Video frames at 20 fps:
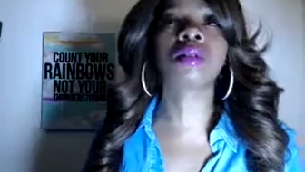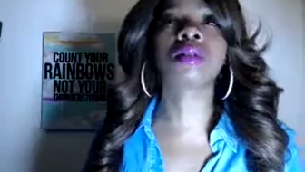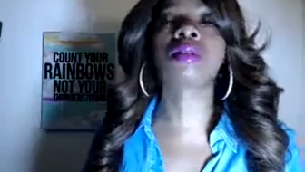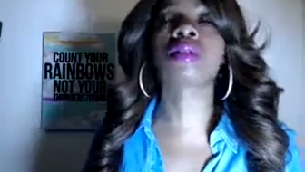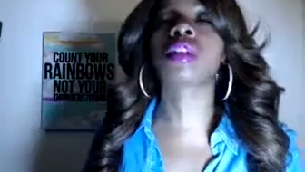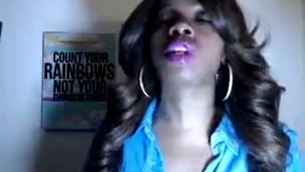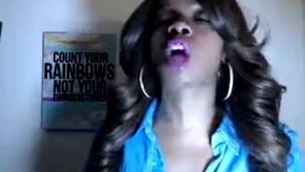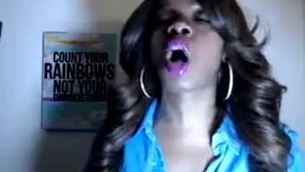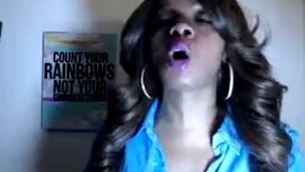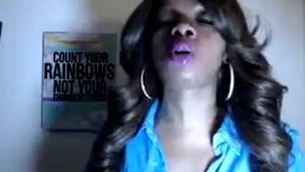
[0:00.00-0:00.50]

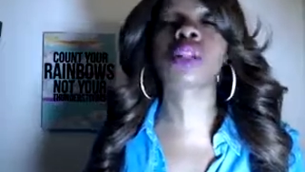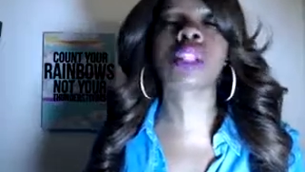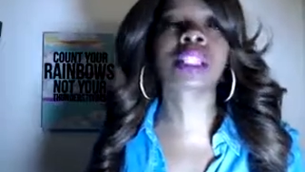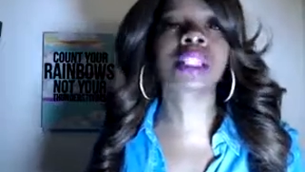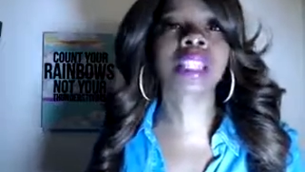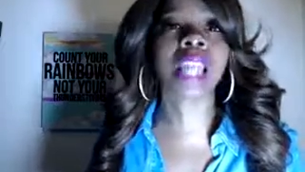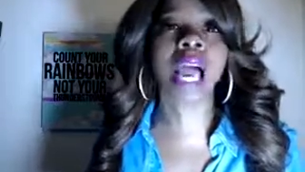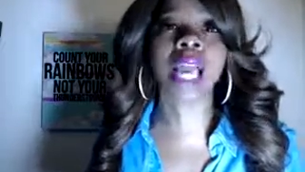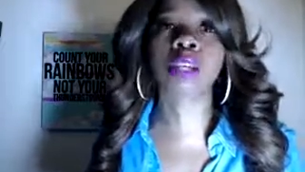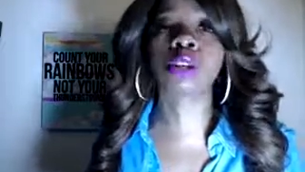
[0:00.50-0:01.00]
Ghost is
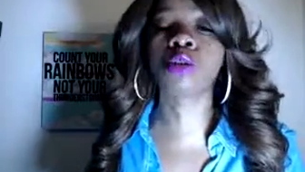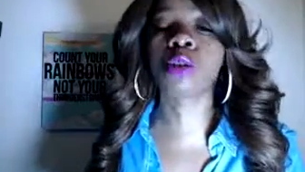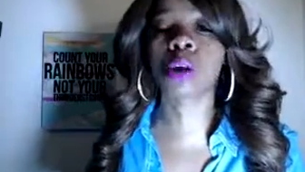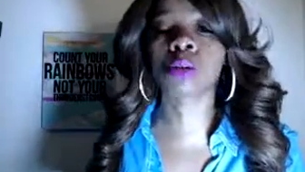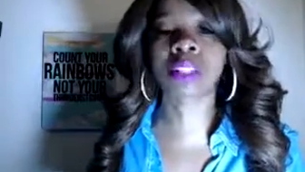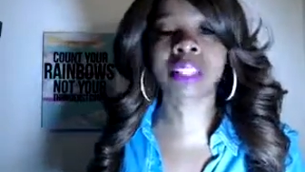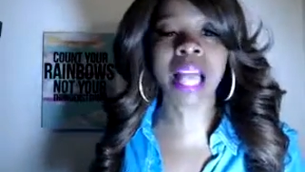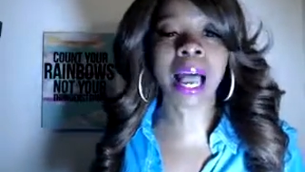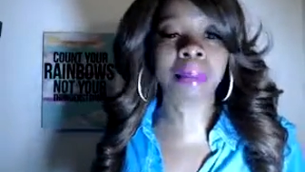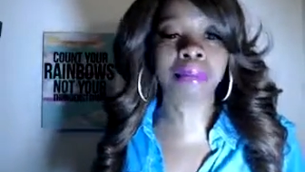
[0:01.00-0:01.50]
like,
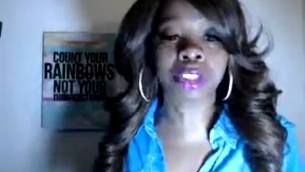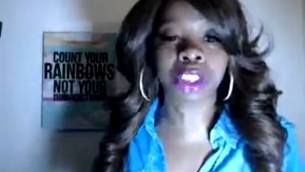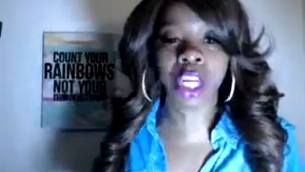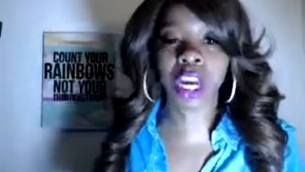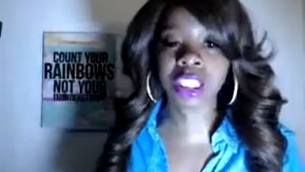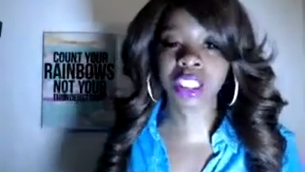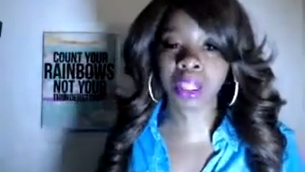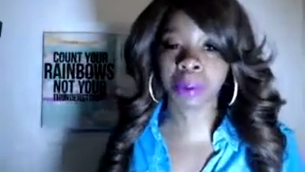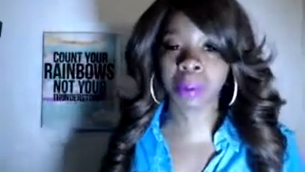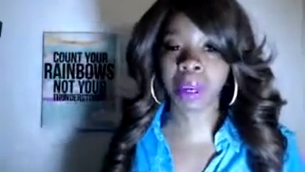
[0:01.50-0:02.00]
stop
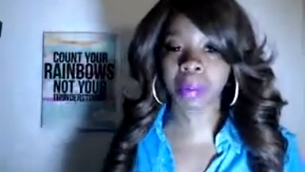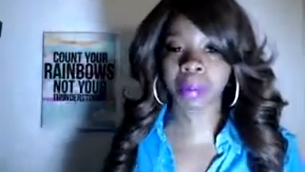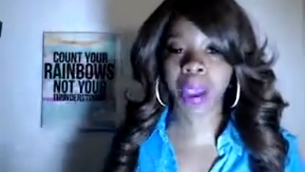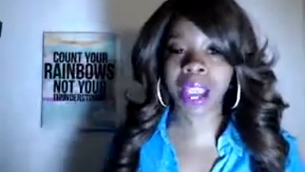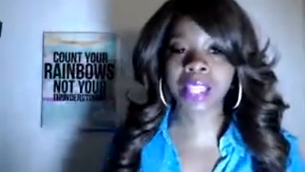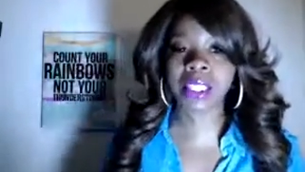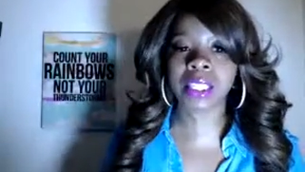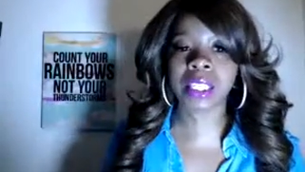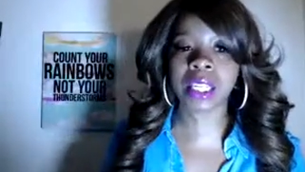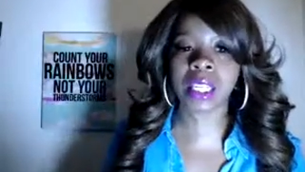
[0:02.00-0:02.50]
judging me,
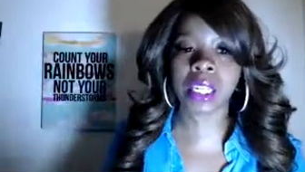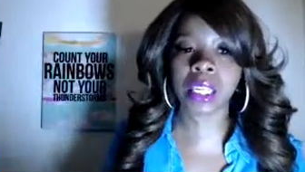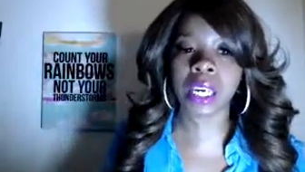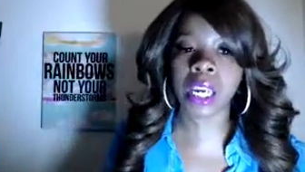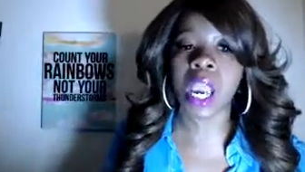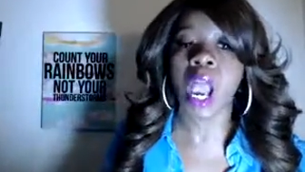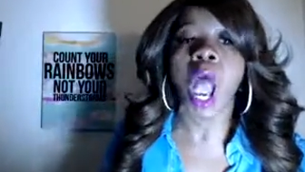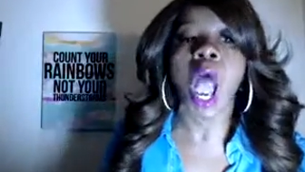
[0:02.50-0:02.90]
basically.